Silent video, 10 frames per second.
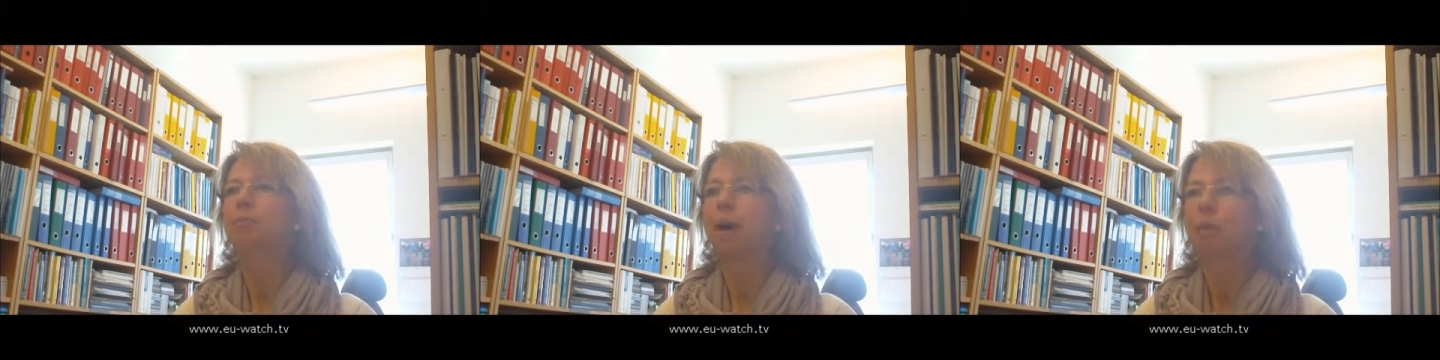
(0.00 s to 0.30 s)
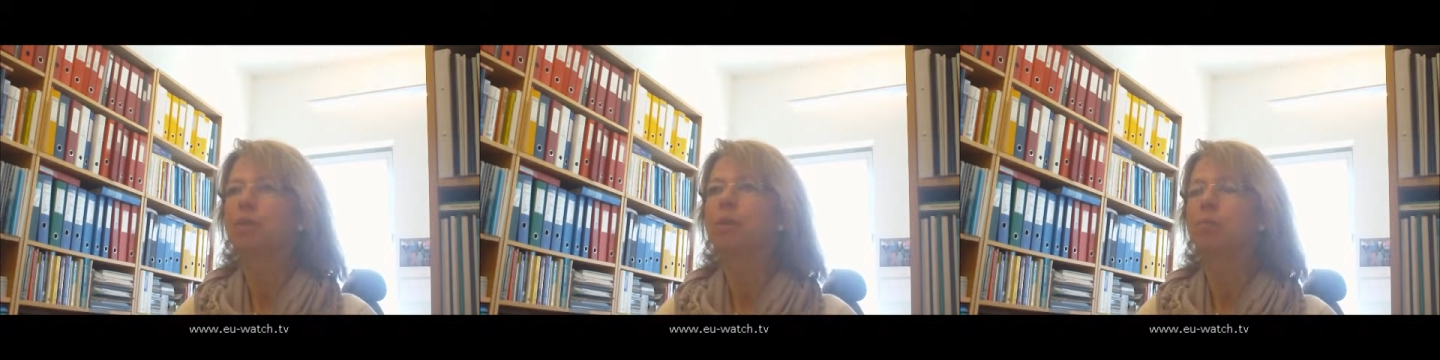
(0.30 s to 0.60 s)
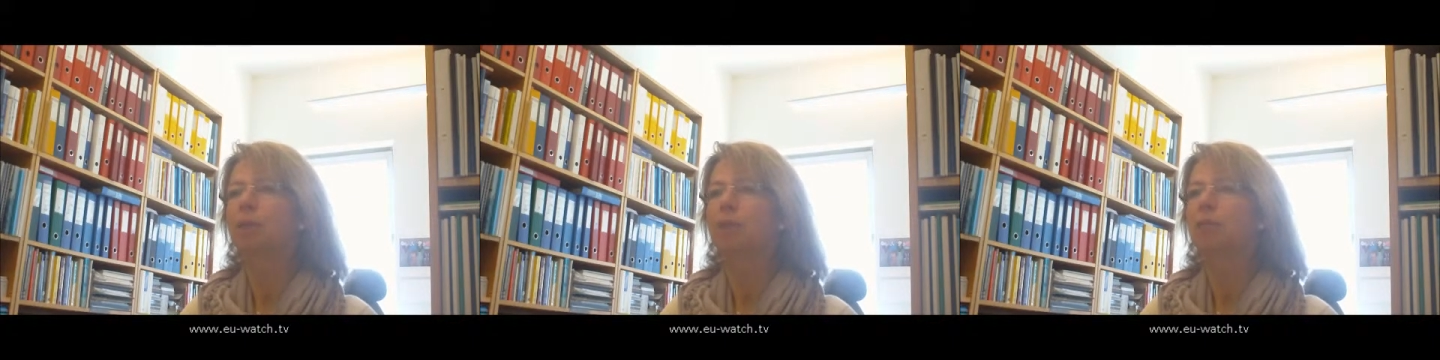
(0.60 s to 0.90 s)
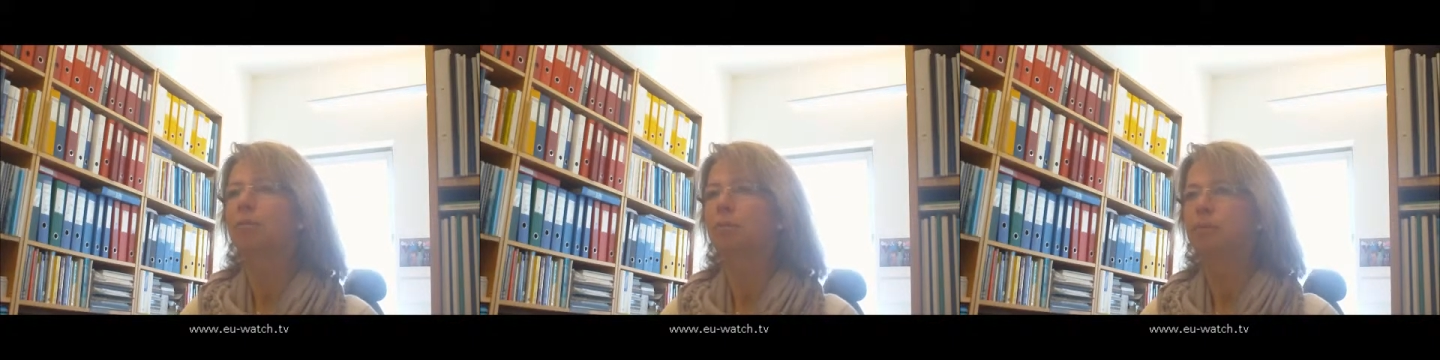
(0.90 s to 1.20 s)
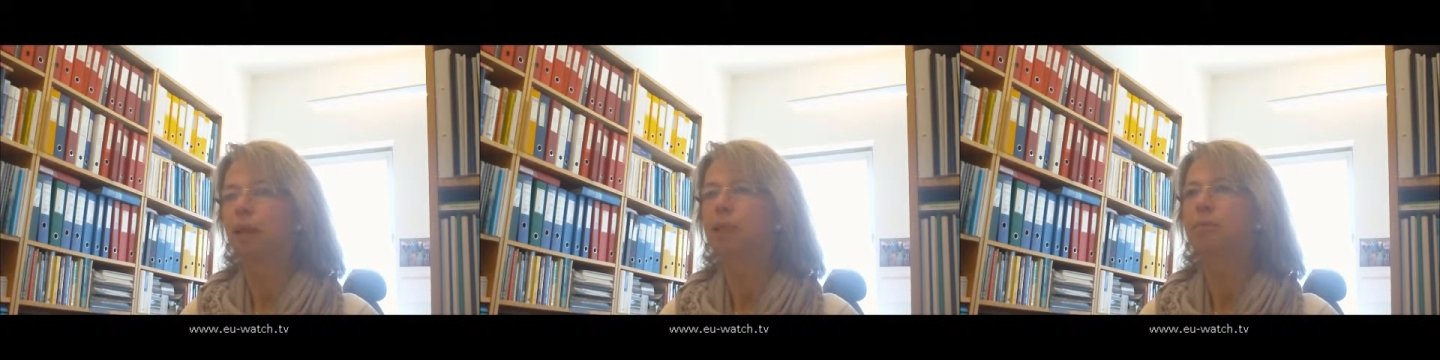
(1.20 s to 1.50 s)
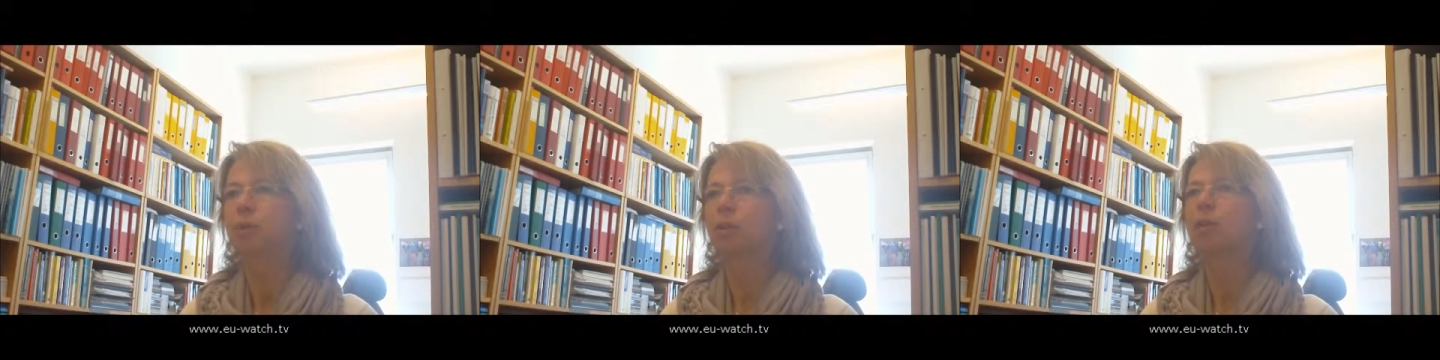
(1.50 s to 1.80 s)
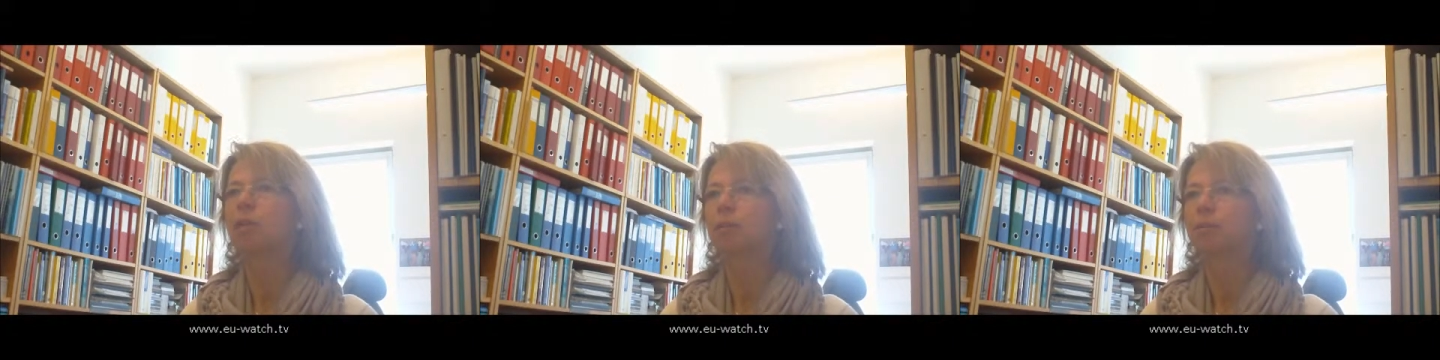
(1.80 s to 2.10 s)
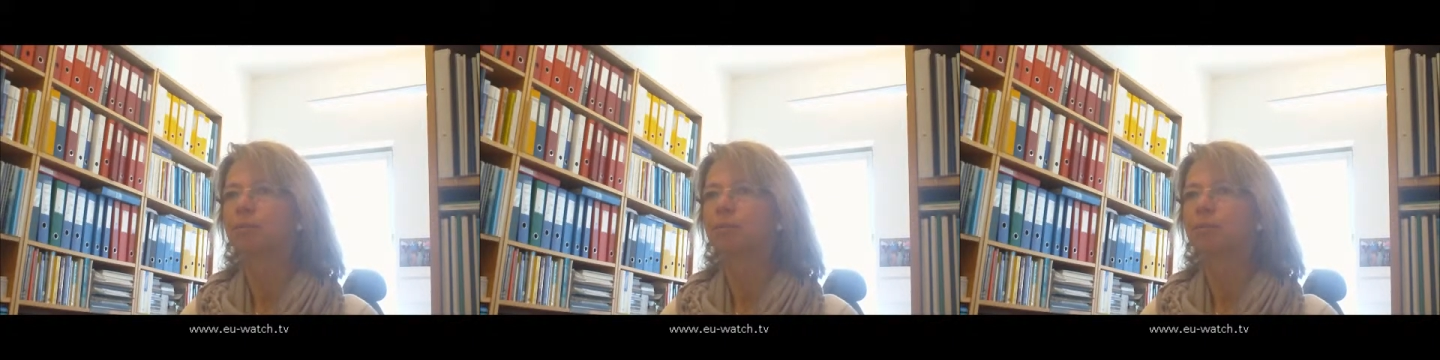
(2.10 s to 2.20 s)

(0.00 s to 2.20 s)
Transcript: mapped by the models.